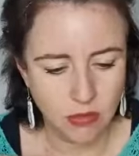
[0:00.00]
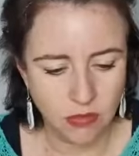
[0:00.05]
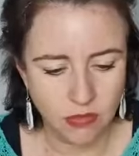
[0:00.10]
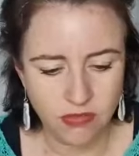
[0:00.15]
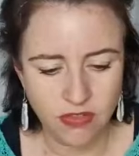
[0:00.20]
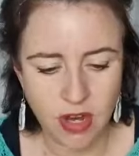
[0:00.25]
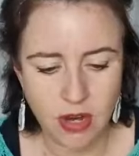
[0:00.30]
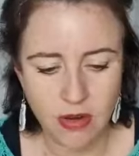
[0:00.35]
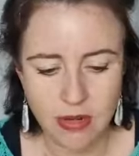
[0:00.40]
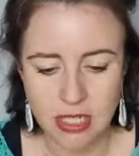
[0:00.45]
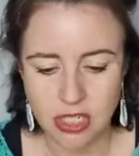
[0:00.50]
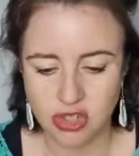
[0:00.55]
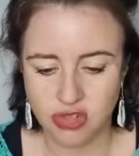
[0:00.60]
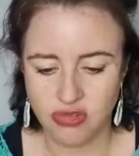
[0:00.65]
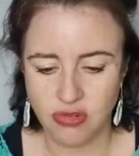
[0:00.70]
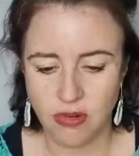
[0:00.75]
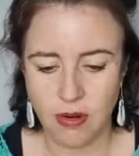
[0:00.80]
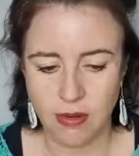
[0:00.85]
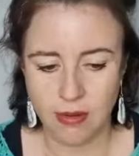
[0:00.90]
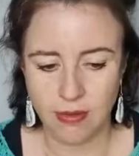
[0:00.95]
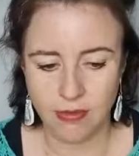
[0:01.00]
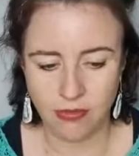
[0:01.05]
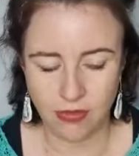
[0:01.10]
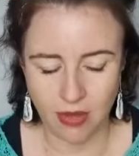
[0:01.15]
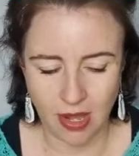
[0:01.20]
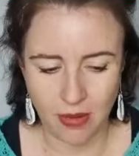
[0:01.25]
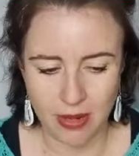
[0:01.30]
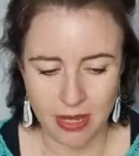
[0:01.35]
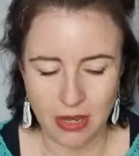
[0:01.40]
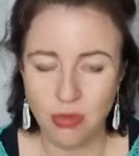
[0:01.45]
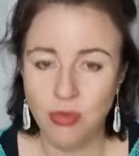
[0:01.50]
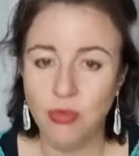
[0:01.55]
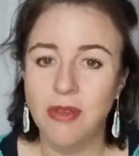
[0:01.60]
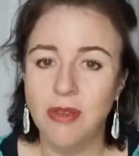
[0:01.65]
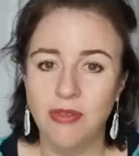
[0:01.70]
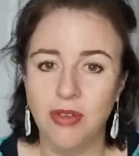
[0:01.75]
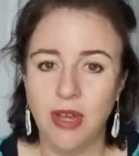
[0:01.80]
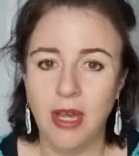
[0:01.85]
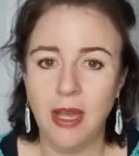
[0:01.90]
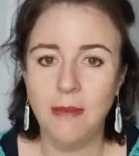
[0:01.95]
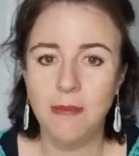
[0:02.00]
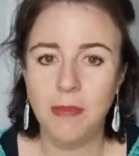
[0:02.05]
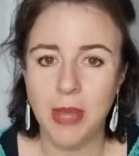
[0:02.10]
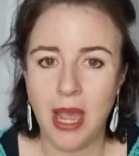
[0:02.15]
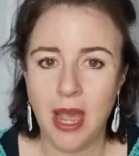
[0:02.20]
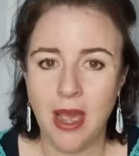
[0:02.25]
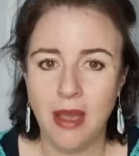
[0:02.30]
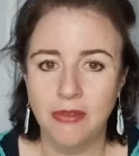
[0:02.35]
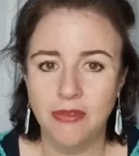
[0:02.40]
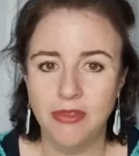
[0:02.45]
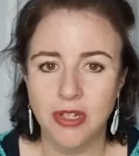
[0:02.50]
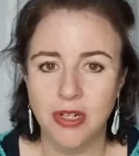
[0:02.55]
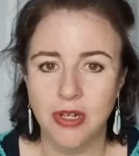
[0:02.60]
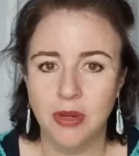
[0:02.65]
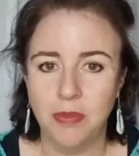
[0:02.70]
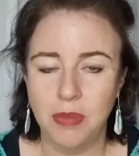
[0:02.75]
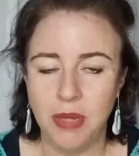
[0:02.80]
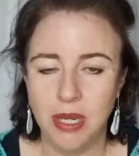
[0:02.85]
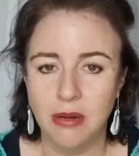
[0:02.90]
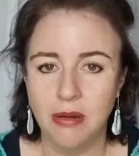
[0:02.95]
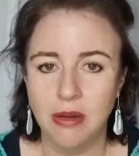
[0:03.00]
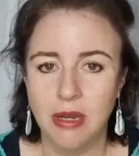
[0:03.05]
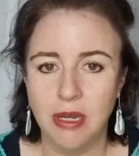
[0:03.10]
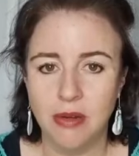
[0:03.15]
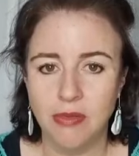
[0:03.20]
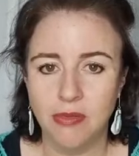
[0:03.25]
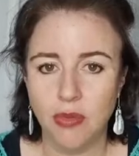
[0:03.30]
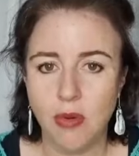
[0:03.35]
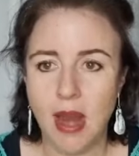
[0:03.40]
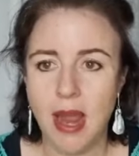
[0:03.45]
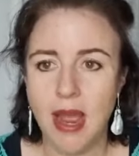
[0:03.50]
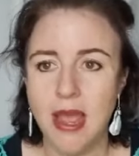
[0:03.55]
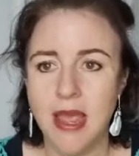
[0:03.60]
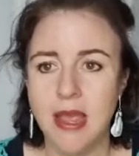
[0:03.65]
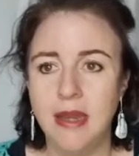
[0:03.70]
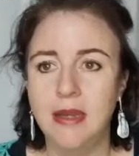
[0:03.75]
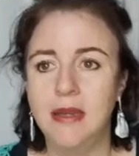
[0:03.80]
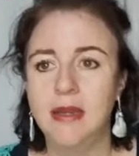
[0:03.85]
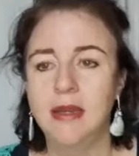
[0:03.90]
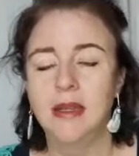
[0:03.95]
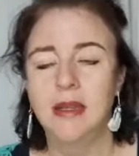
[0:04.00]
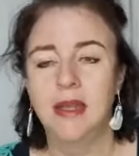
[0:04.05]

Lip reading: very strong flowing river after a period of rain,